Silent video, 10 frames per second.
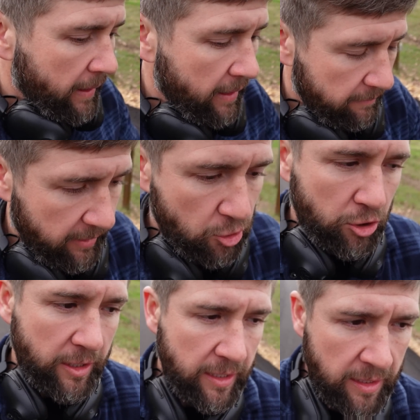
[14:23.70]
and
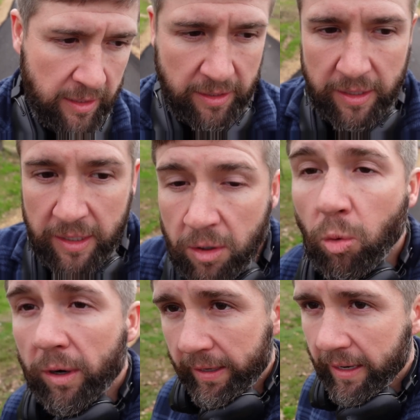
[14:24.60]
eventually
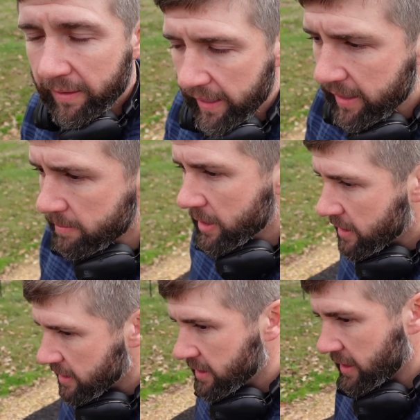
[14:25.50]
one cow came,
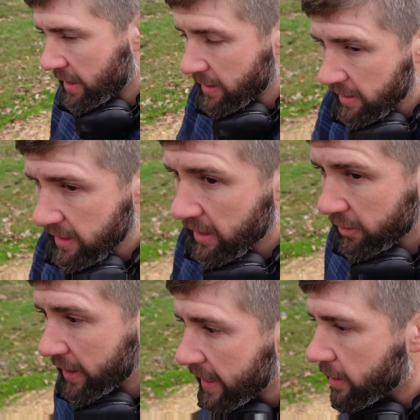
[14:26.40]
and then the other
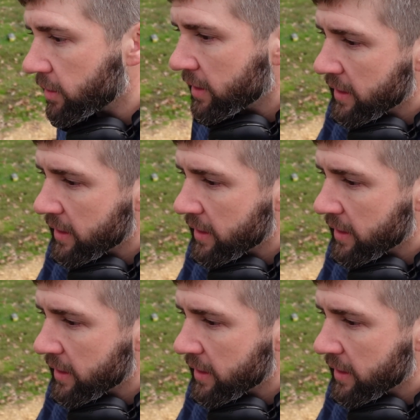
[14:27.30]
cow,